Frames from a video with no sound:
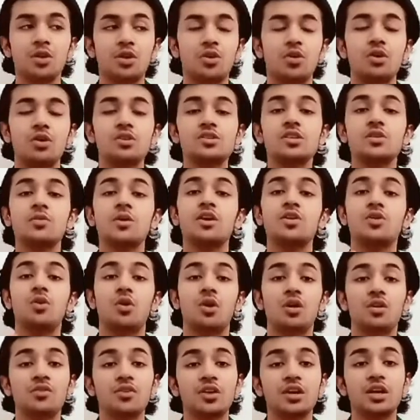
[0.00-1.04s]
because you have
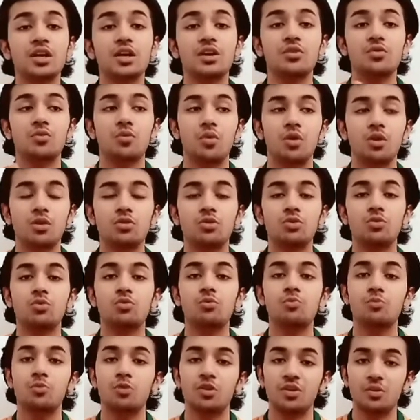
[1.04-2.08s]
already gone
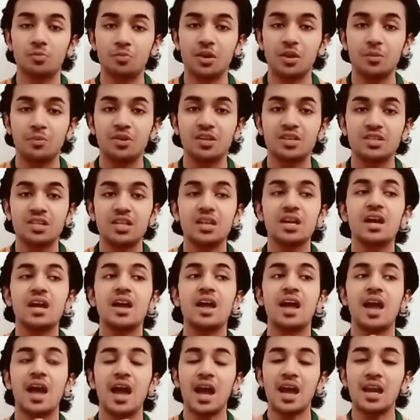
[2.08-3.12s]
through PPT
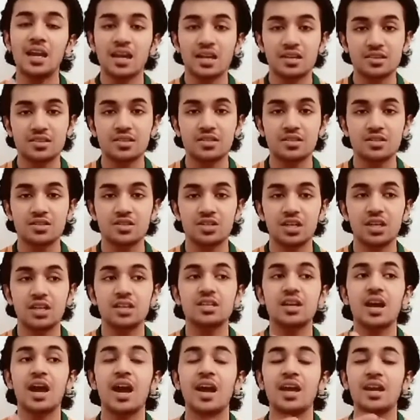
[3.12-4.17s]
and Excel sheet
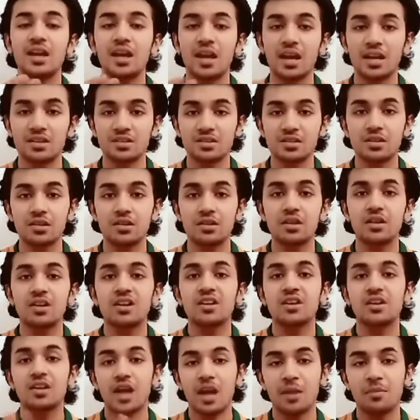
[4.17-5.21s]
and
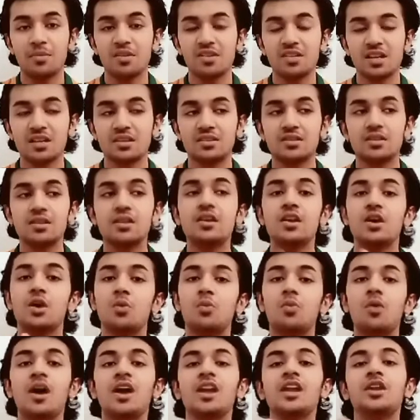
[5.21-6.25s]
MS Excel
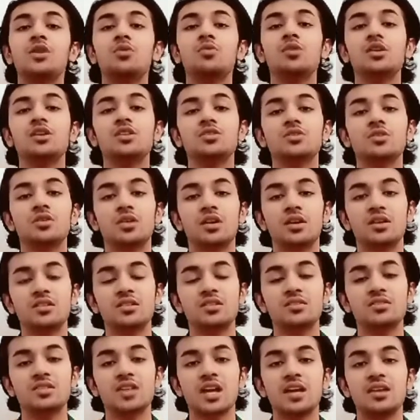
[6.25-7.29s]
while you are
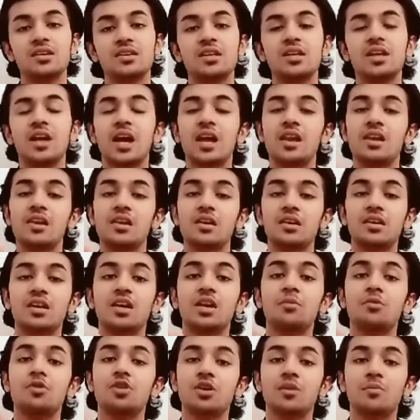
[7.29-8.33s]
understanding and learning
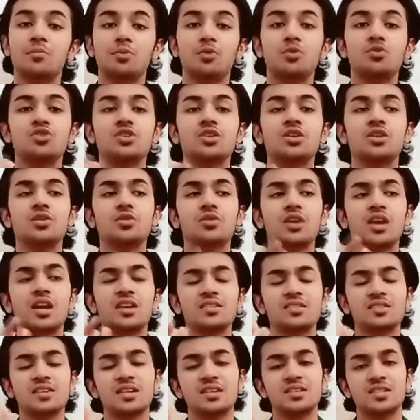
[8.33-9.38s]
about computer in your class
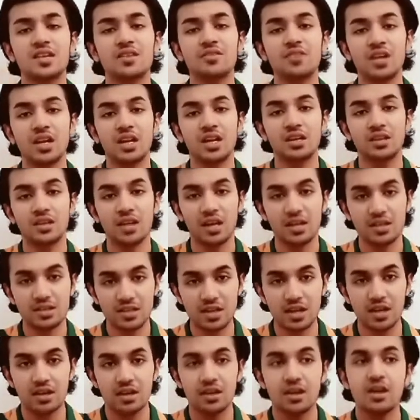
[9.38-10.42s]
6, 7, 8, 9,
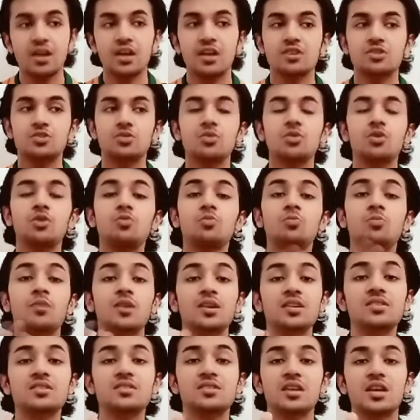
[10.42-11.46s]
10. So you
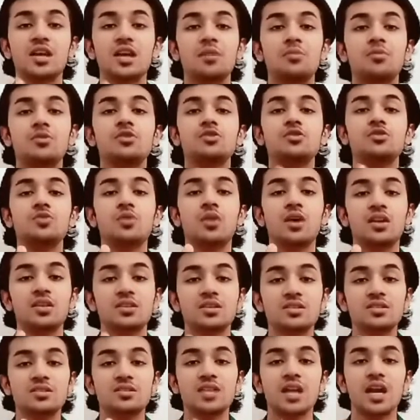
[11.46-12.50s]
must able to
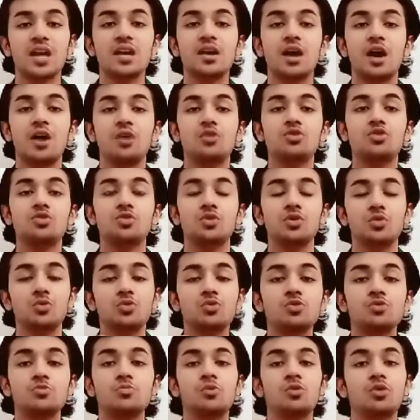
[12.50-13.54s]
understand how to
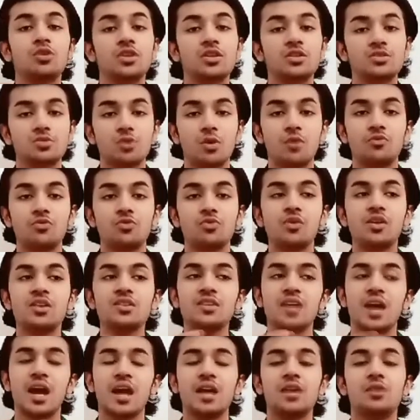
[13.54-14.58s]
use both the
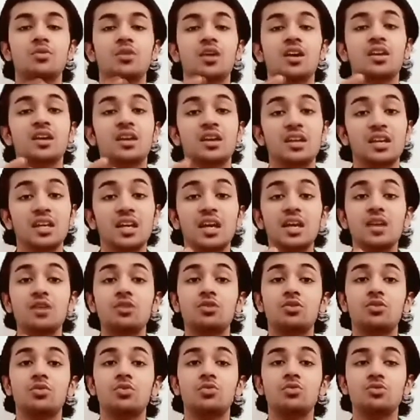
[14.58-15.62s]
softwares, and you can
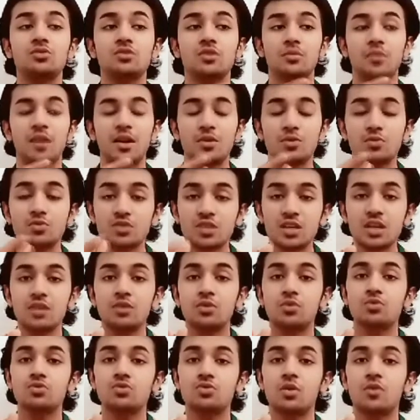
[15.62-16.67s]
create those by using
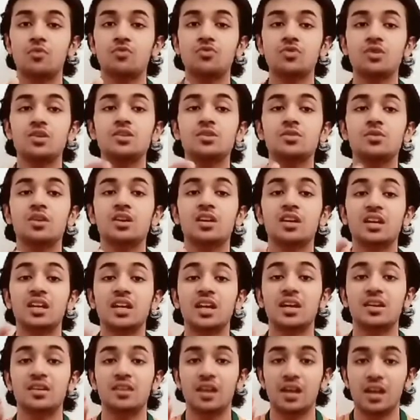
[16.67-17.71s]
those softwares. You can
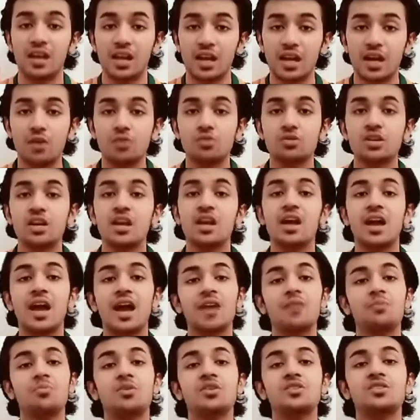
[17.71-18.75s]
create the layout
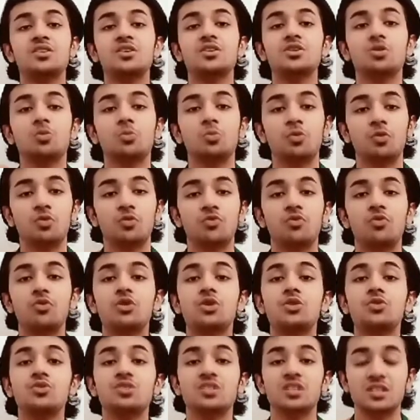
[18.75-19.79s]
and present your
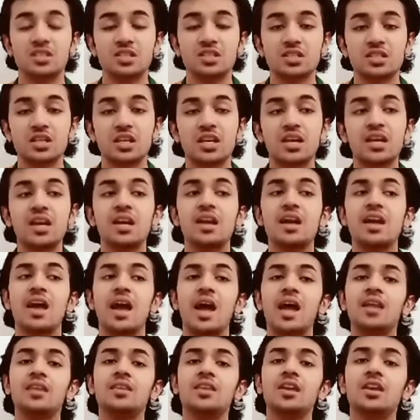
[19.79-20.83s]
portfolio digitally,
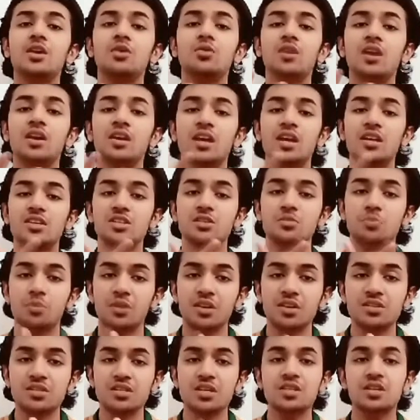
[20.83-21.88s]
and then you can get it
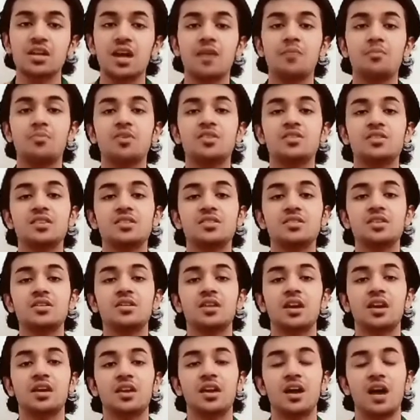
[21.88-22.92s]
printed and presented
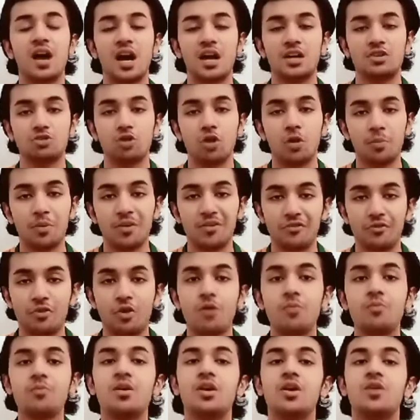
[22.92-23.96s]
in a hard copy
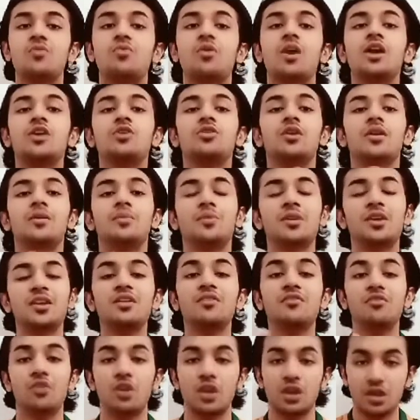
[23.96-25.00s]
form while you're
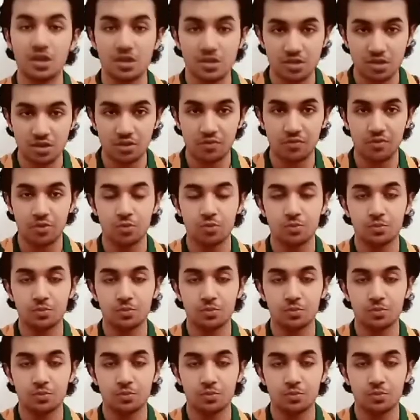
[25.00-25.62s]
appearing for an interview.